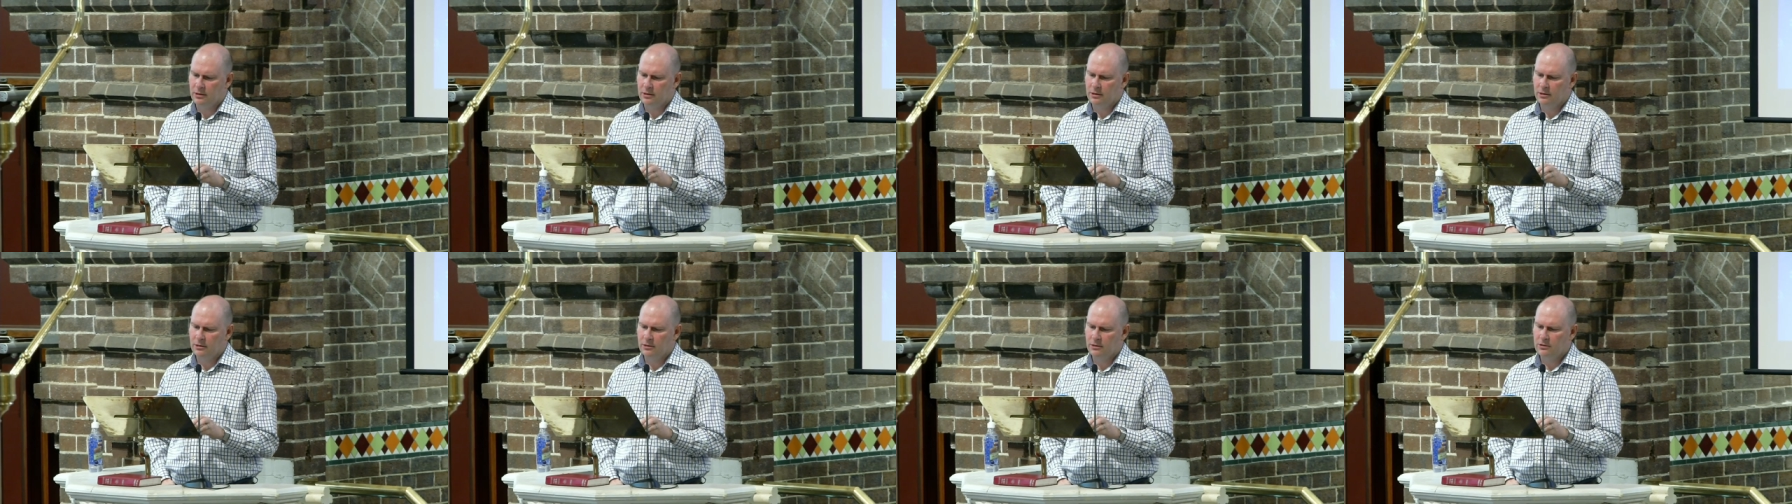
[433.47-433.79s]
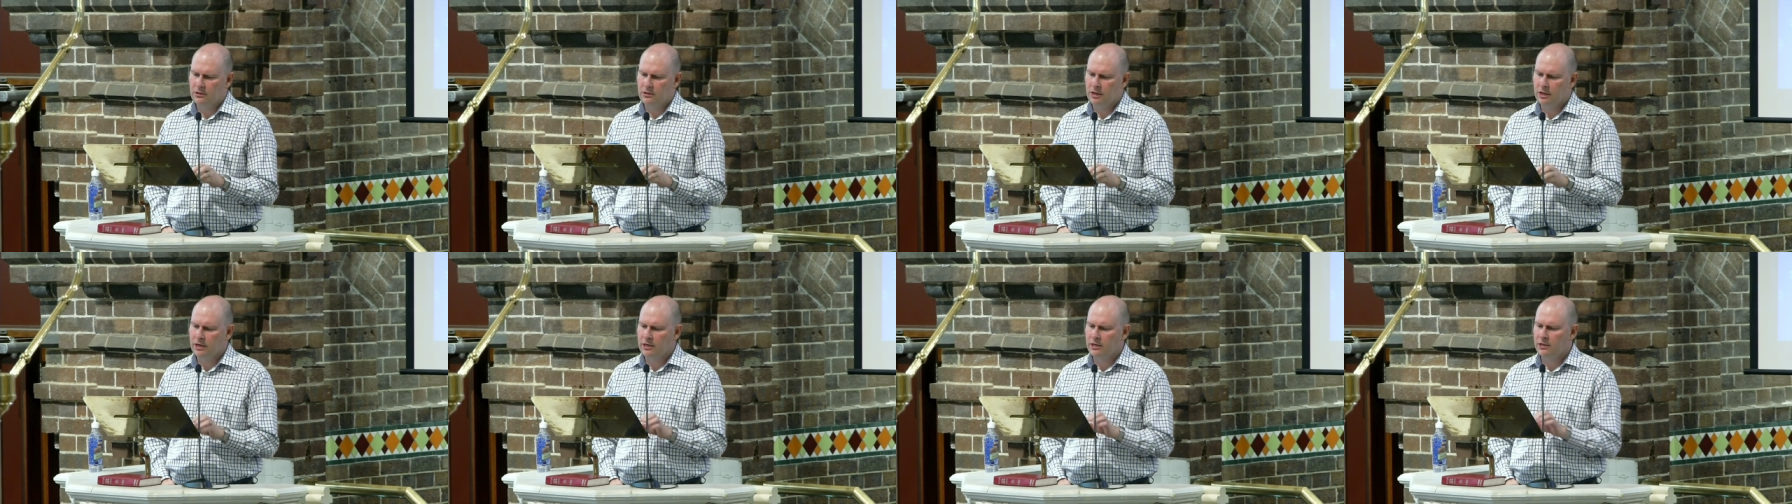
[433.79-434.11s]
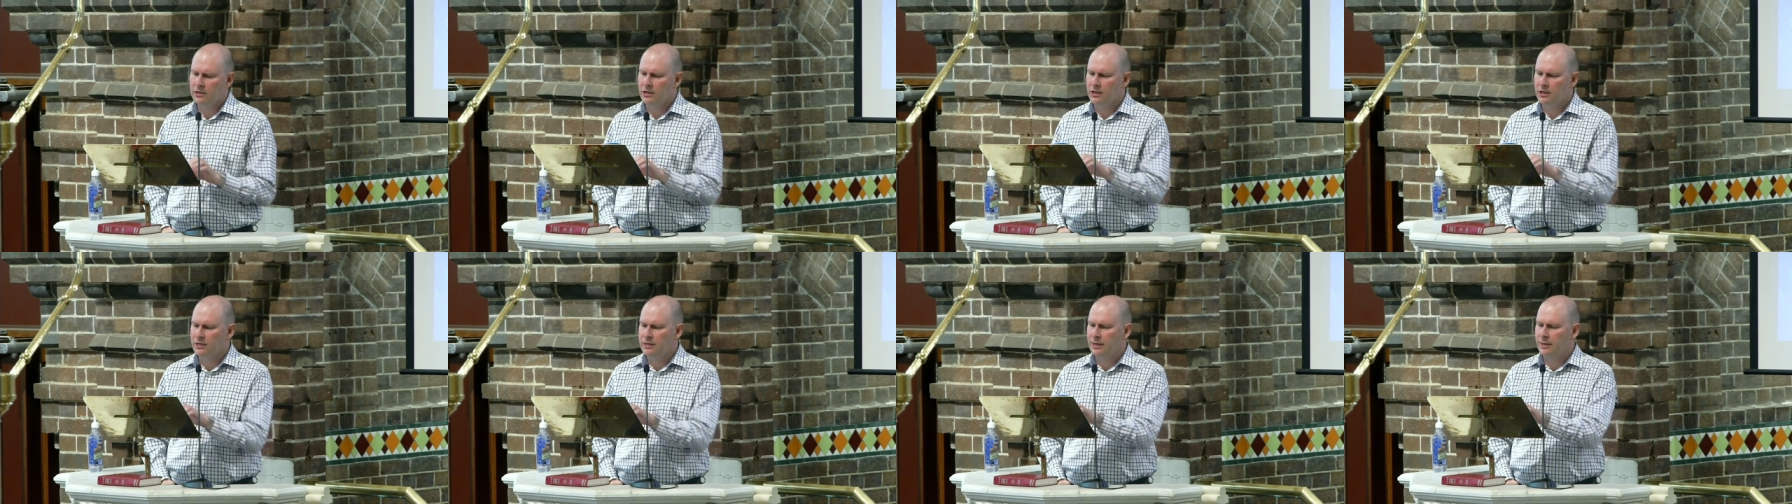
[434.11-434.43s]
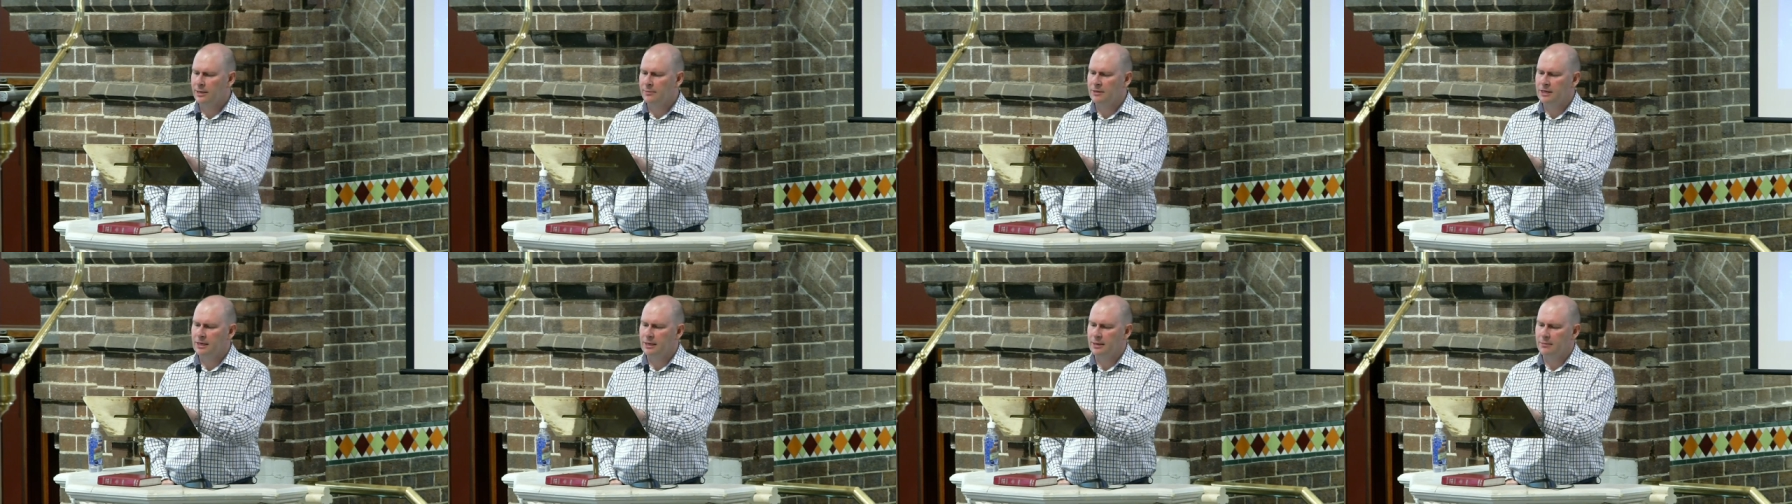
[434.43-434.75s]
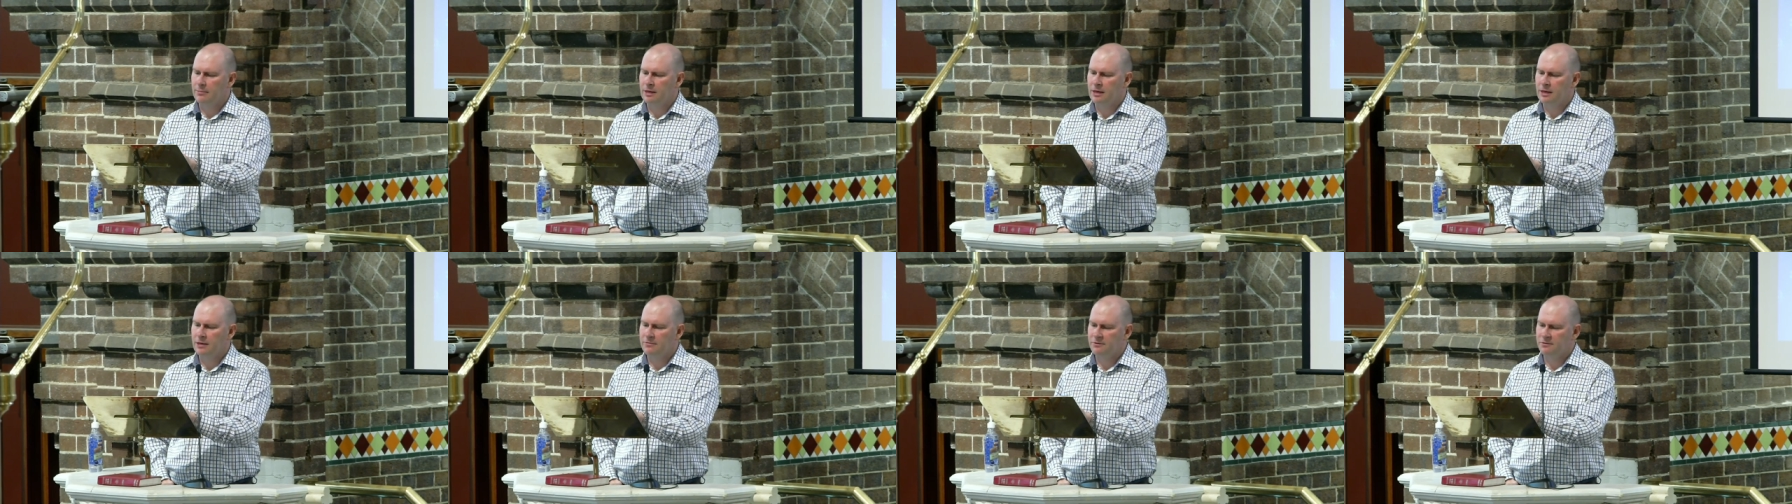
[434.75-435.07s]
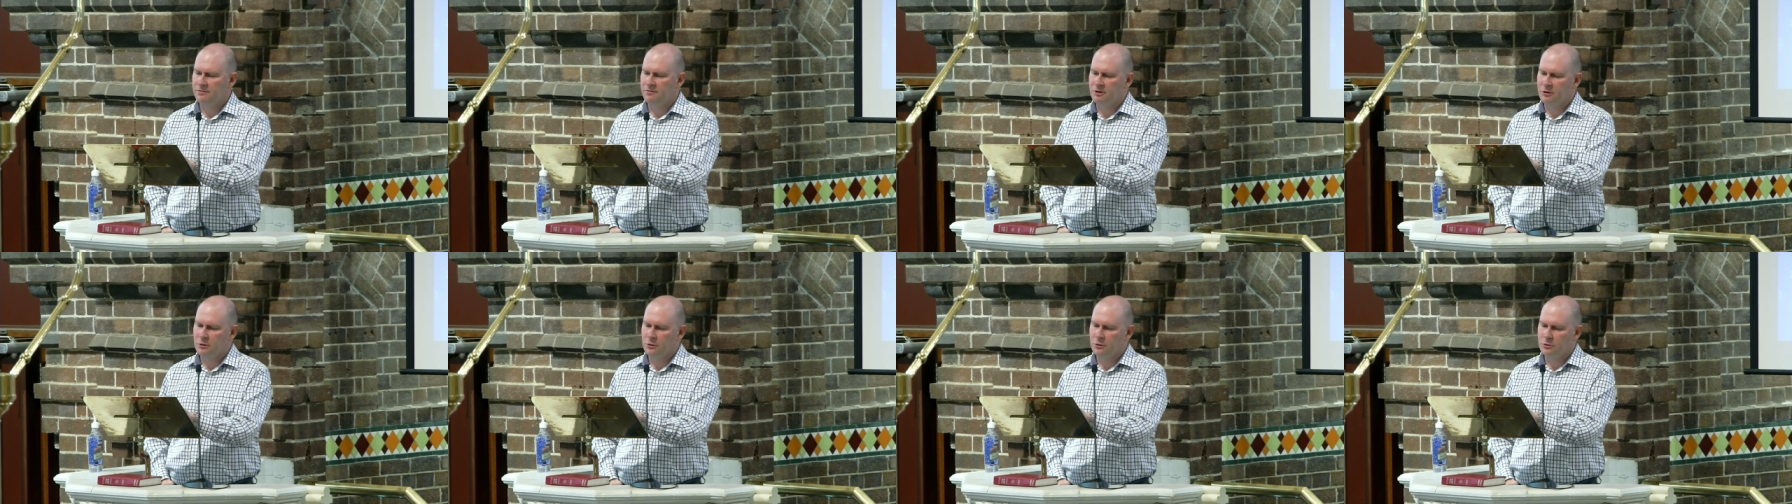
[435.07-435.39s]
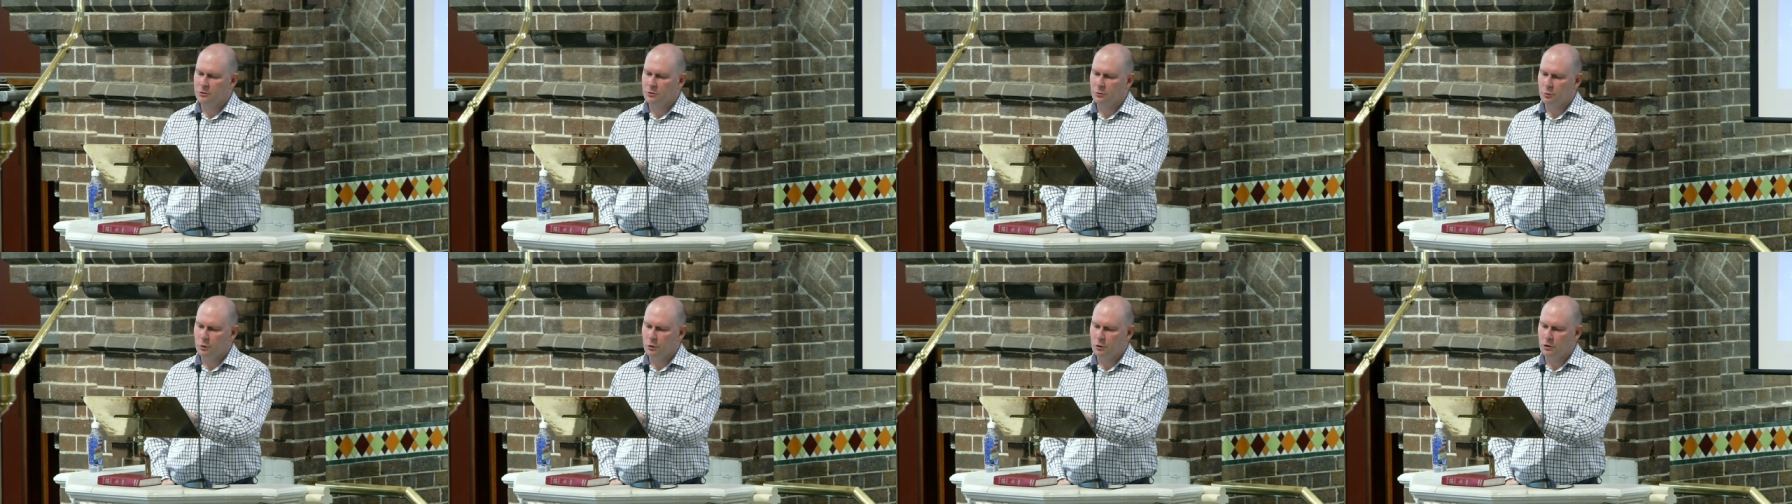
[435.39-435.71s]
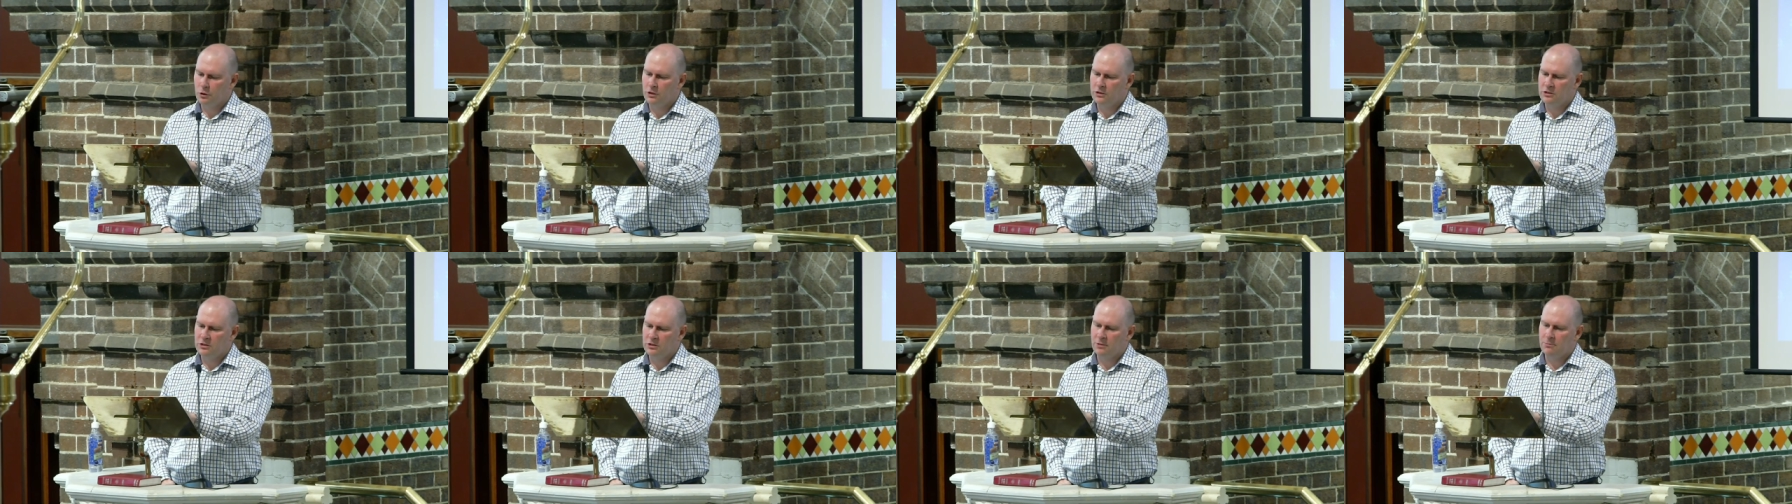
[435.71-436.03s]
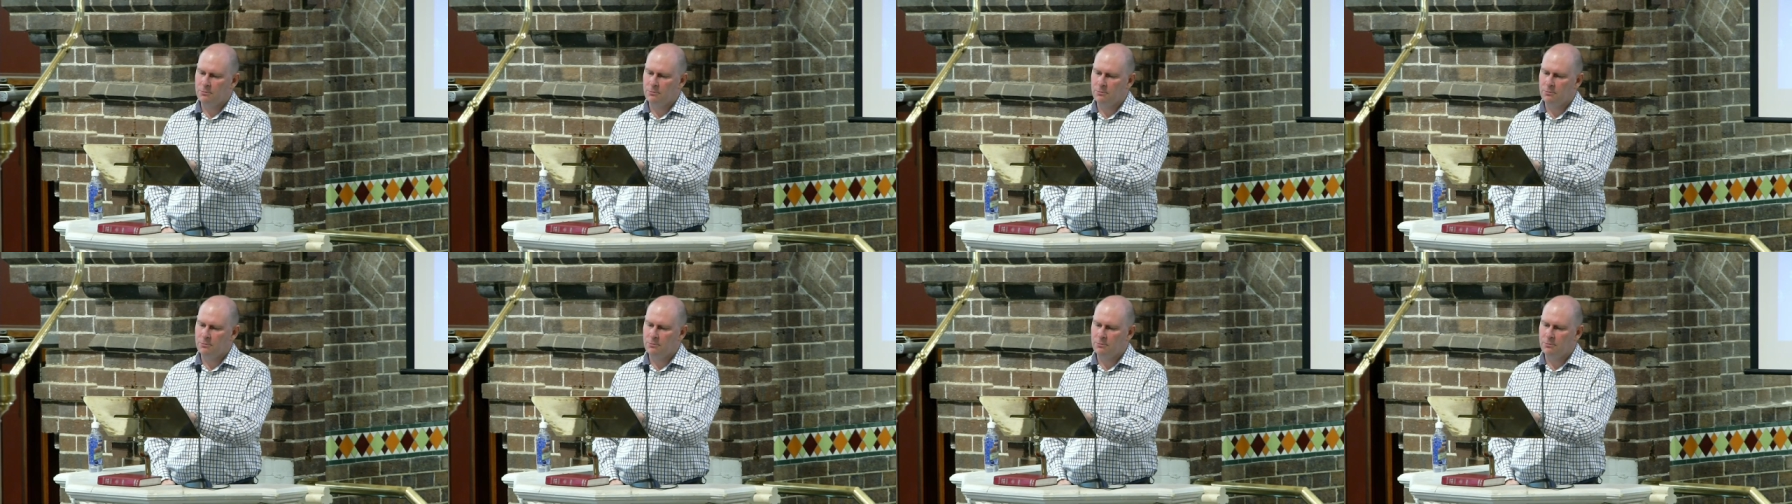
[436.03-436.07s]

yet in condemning him, they fulfilled the words of the